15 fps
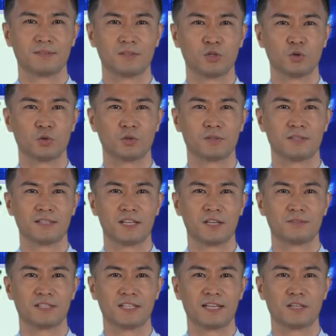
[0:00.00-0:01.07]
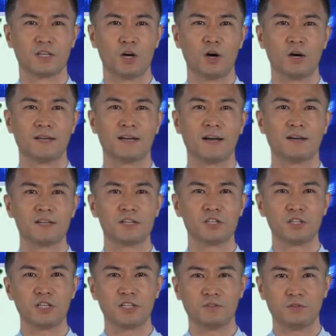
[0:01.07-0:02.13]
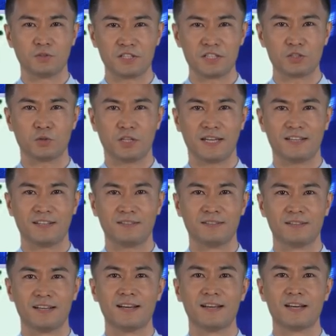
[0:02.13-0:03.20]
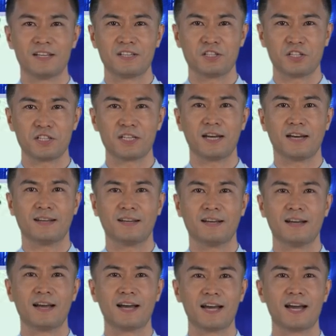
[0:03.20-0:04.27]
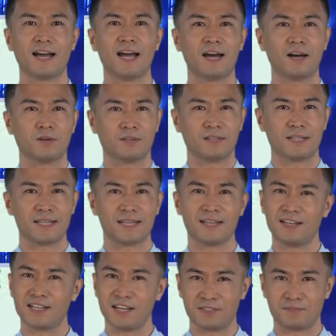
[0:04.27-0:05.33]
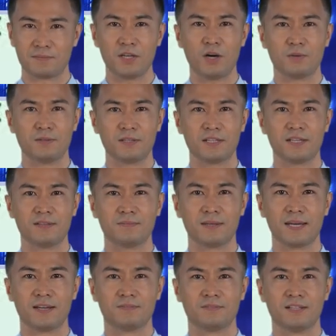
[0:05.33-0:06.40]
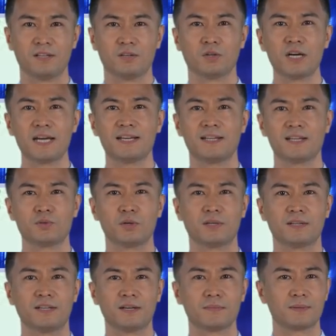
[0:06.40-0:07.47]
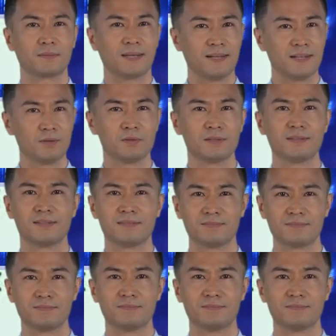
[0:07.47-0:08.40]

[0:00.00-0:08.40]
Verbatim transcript: You will discover that dogs under stressful situations, injured, sick, elderly, and pups benefit greatly when supplemented with it.